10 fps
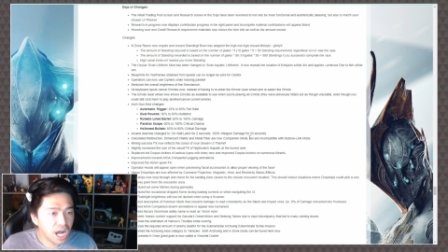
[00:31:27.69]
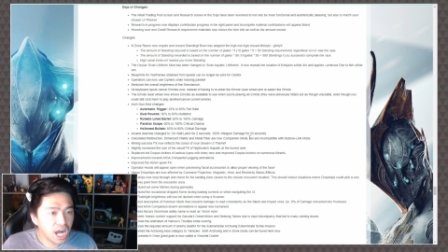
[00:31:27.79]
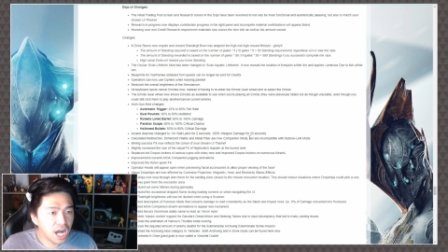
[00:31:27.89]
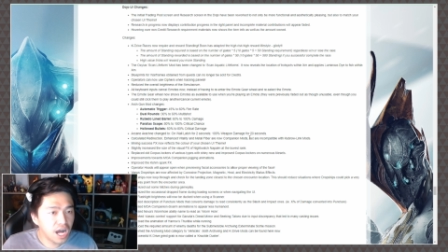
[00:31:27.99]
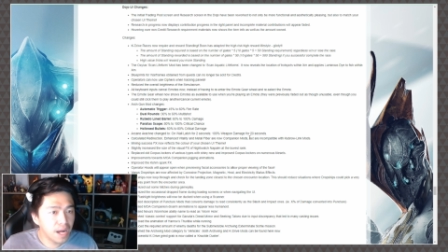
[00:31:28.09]

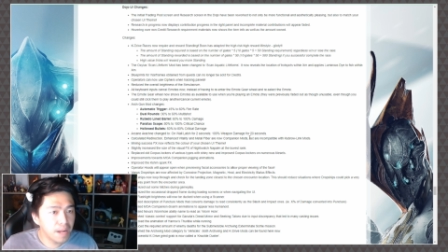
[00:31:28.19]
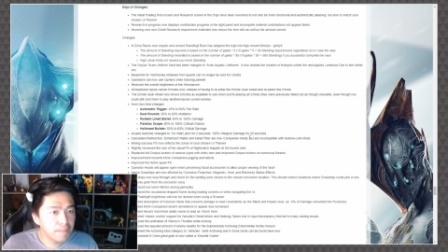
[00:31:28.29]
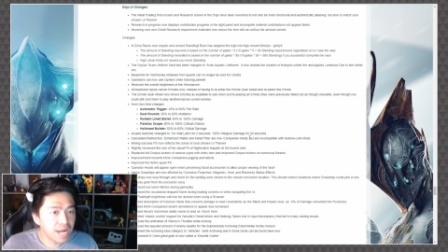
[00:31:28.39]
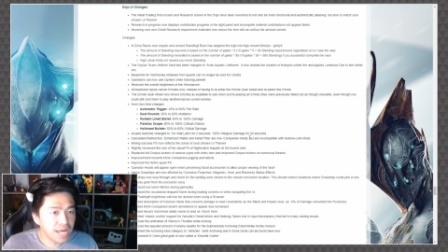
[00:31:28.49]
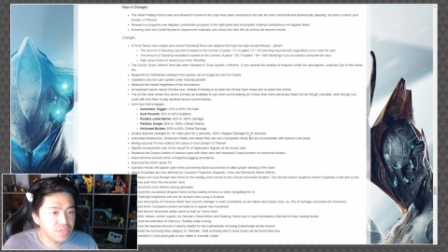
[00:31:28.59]

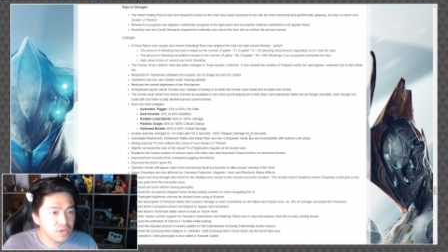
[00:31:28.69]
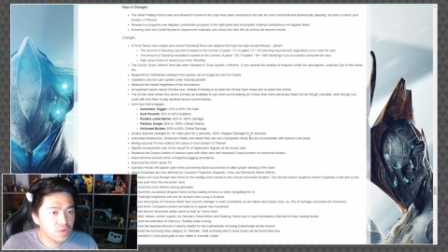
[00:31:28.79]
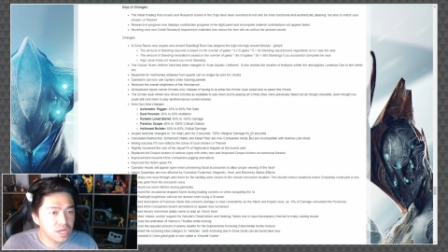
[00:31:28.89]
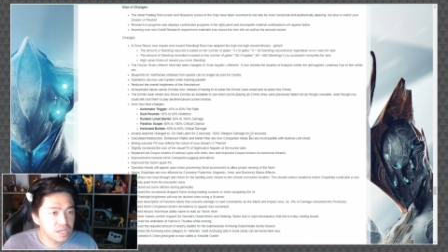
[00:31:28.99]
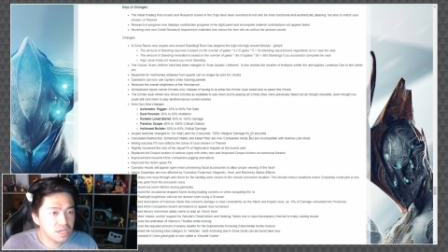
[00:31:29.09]
Um, I think
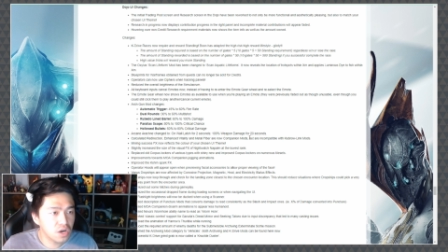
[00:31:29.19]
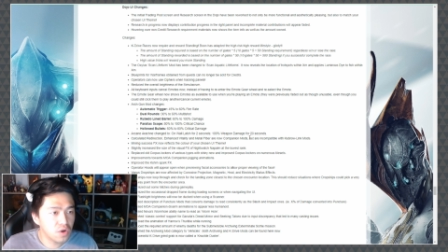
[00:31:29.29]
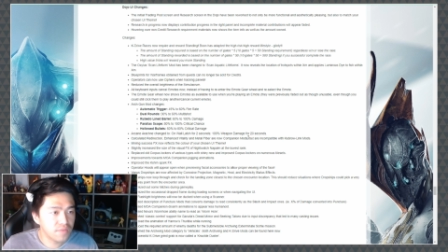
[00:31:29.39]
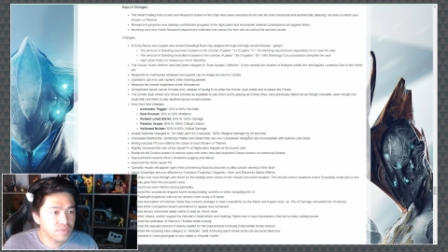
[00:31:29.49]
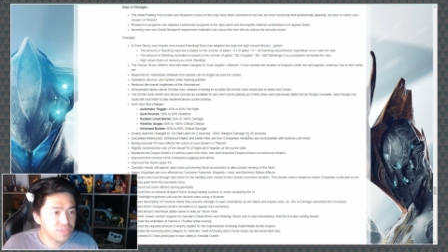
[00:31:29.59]
we're gonna
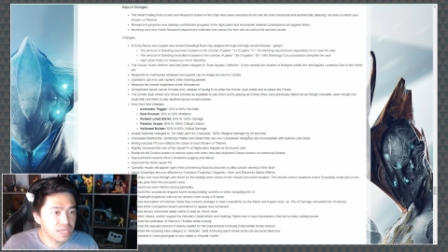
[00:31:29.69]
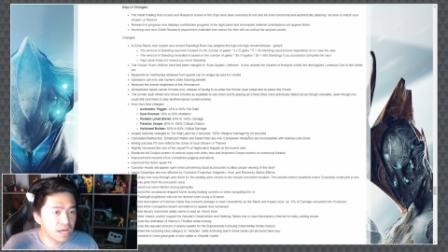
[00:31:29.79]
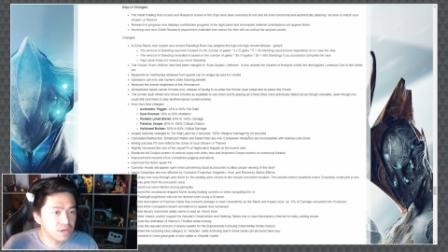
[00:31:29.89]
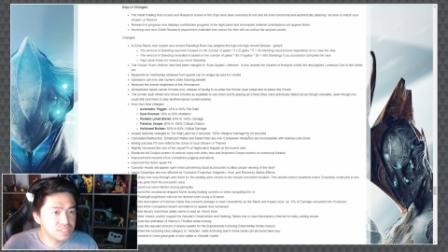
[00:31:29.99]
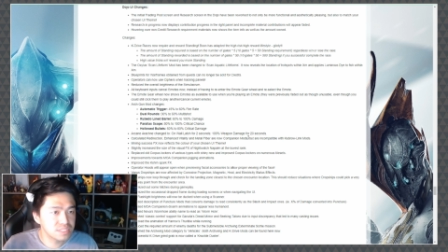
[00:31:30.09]
go, everything
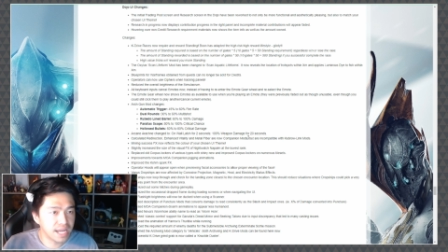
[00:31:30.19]
else